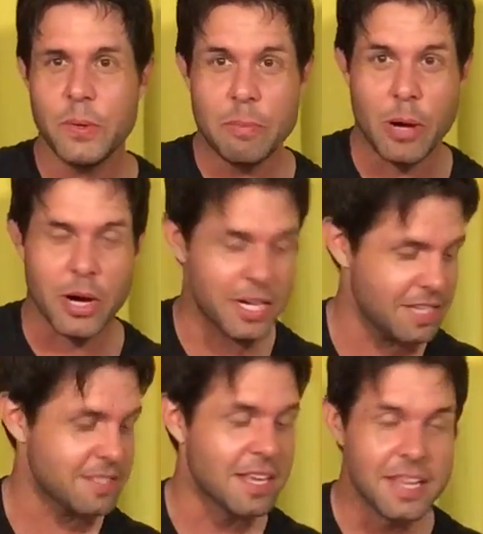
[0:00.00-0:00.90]
part
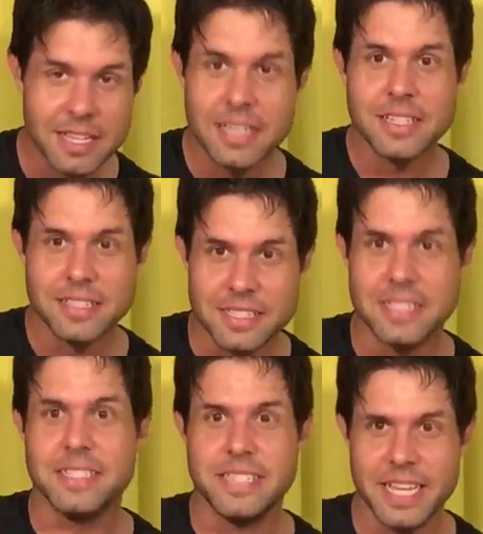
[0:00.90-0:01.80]
is D,
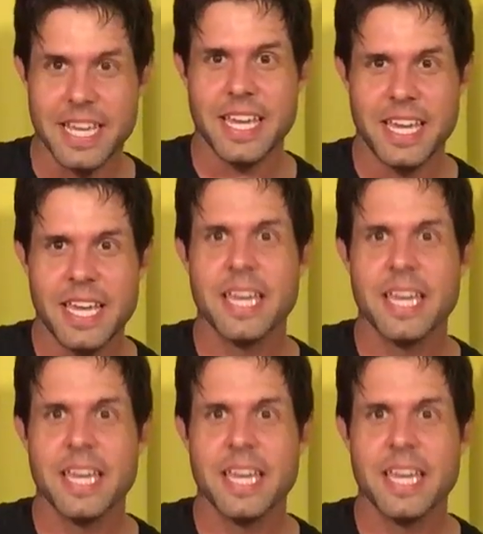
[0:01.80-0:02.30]
A,